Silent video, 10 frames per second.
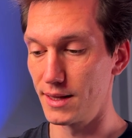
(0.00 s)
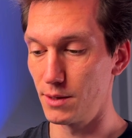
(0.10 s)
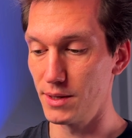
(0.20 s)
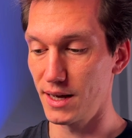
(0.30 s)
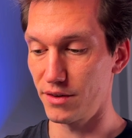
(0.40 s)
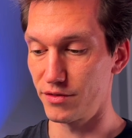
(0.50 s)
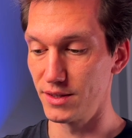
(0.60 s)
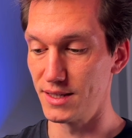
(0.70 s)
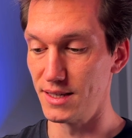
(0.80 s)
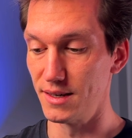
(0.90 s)
Then we have
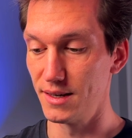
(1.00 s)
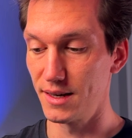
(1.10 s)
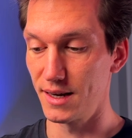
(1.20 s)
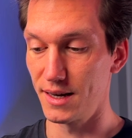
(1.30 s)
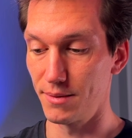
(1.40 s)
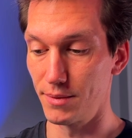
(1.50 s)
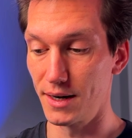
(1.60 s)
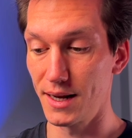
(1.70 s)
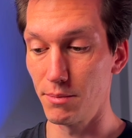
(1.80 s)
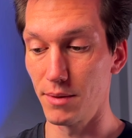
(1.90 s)
the
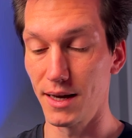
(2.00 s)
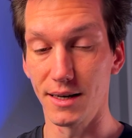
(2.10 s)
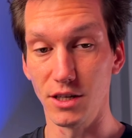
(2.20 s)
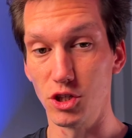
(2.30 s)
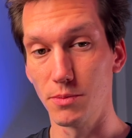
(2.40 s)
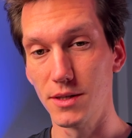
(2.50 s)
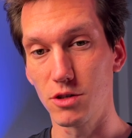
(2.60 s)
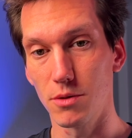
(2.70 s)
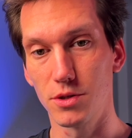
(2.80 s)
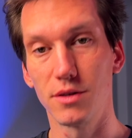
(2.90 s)
name and the job
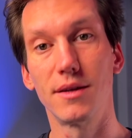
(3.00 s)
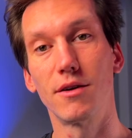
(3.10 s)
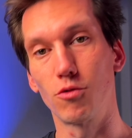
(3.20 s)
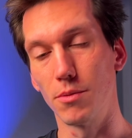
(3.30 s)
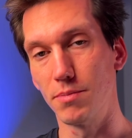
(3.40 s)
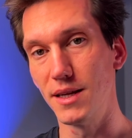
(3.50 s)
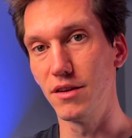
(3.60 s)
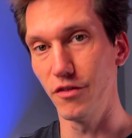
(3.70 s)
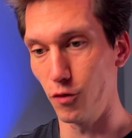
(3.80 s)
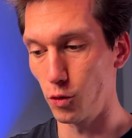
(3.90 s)
description
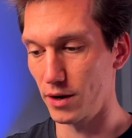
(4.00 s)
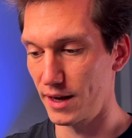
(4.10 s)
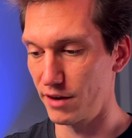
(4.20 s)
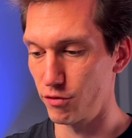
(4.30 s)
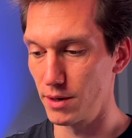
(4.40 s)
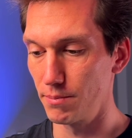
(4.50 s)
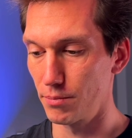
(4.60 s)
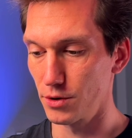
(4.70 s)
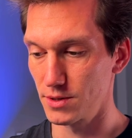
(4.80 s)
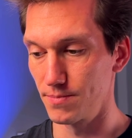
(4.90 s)
repeated for every
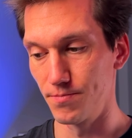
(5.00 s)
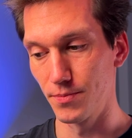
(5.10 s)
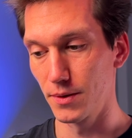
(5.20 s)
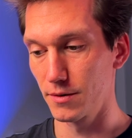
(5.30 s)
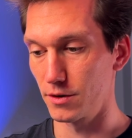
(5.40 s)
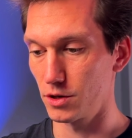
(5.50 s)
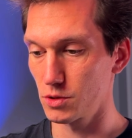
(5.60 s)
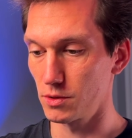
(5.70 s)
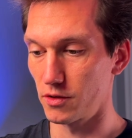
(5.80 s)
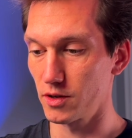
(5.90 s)
person.
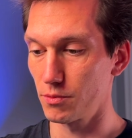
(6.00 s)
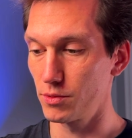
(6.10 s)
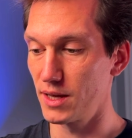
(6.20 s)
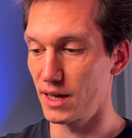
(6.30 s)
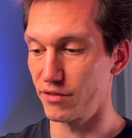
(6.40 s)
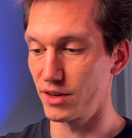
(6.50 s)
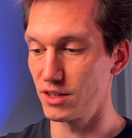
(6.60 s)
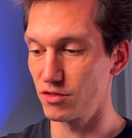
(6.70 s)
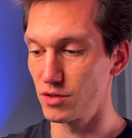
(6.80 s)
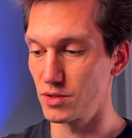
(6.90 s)
Also on the top we have
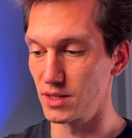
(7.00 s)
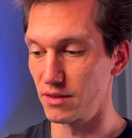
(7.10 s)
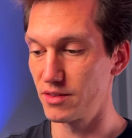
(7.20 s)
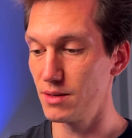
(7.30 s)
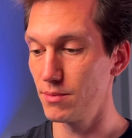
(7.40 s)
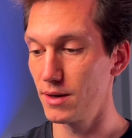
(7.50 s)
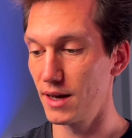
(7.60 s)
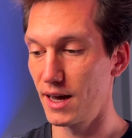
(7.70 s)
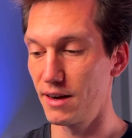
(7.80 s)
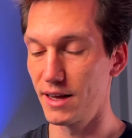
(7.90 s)
introducing the team
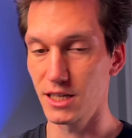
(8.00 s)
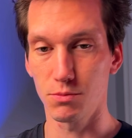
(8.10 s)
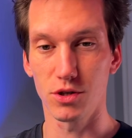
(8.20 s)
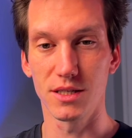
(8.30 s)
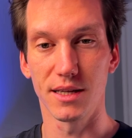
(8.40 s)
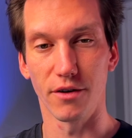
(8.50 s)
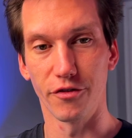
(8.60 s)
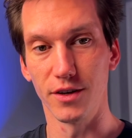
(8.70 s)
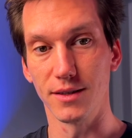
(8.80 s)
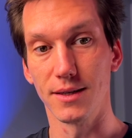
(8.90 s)
and experts in their
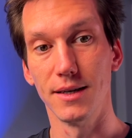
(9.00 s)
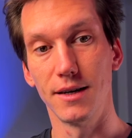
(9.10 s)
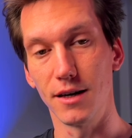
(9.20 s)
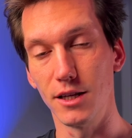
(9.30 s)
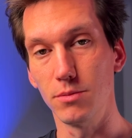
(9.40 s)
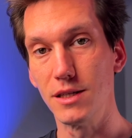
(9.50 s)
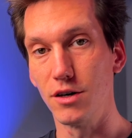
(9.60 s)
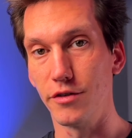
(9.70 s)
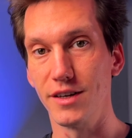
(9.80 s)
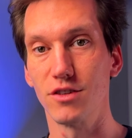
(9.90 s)
field, a little bit
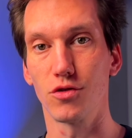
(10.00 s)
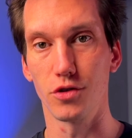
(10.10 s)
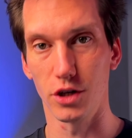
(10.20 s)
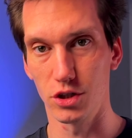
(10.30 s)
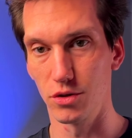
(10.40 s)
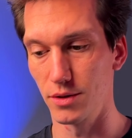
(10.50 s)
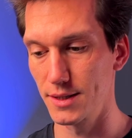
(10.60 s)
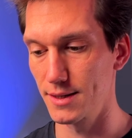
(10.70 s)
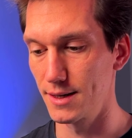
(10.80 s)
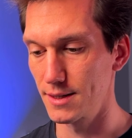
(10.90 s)
of an introduction on the
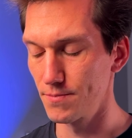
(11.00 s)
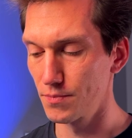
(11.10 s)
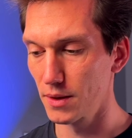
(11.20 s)
slide.